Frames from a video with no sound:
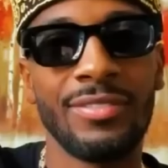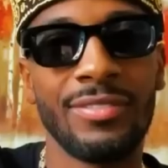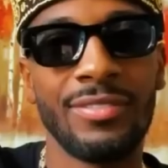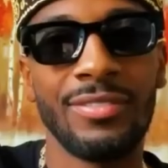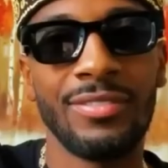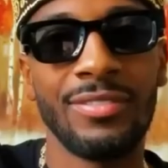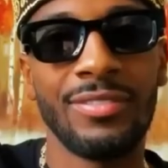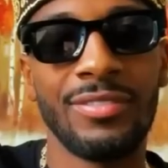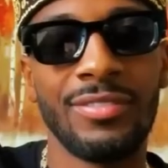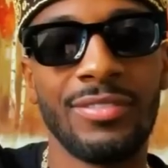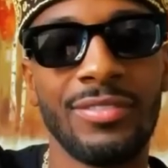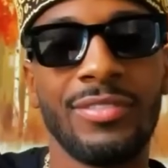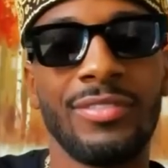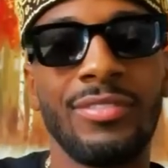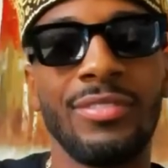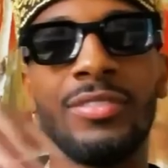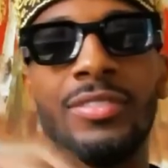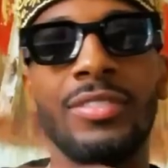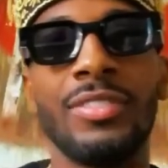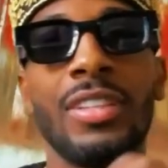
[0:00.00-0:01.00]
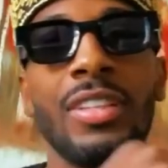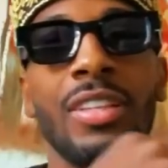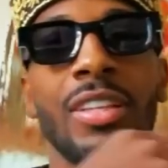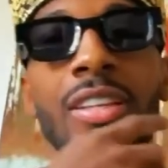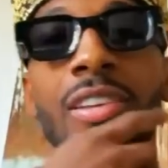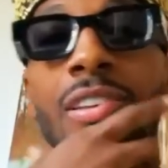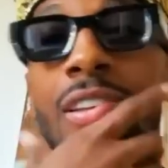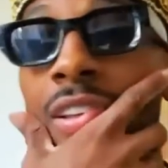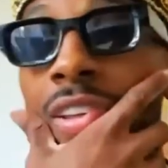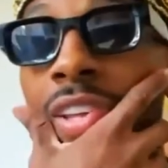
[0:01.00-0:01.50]

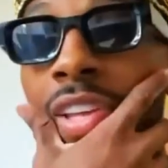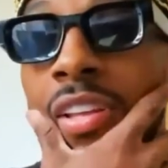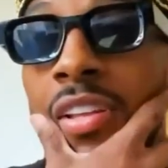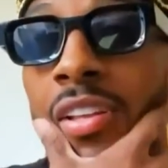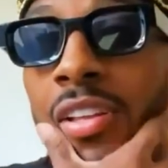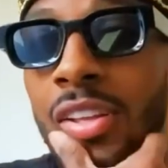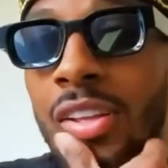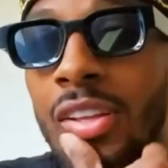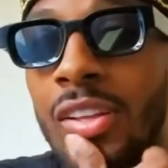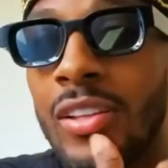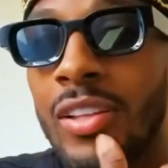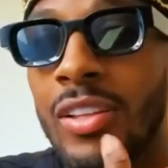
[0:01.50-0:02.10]
(silence)